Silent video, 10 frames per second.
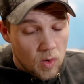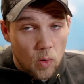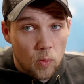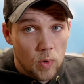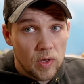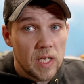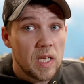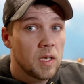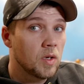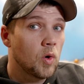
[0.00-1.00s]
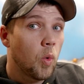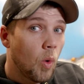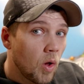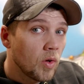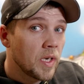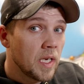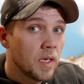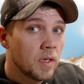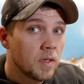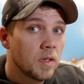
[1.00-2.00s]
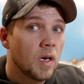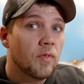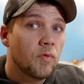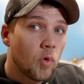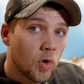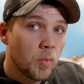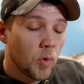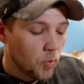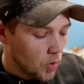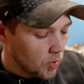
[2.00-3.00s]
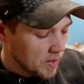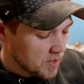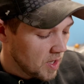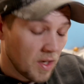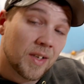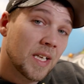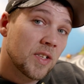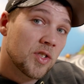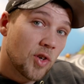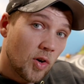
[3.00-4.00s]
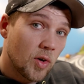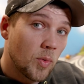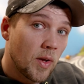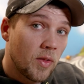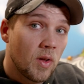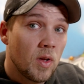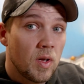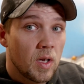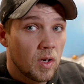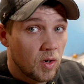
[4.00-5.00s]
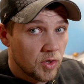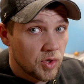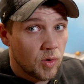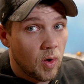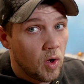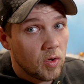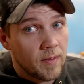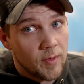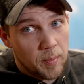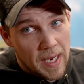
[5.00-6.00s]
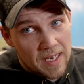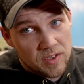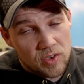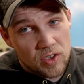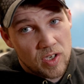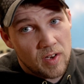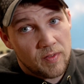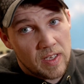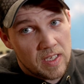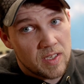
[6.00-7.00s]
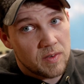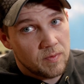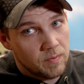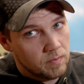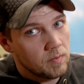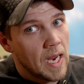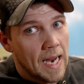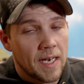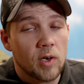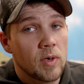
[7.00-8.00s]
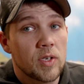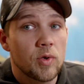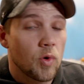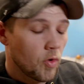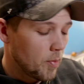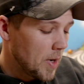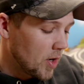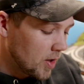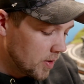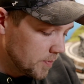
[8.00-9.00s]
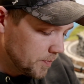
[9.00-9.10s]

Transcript: really quality, affordable rolling stock to get started with. And also, all of their passenger stuff is accurate to North America.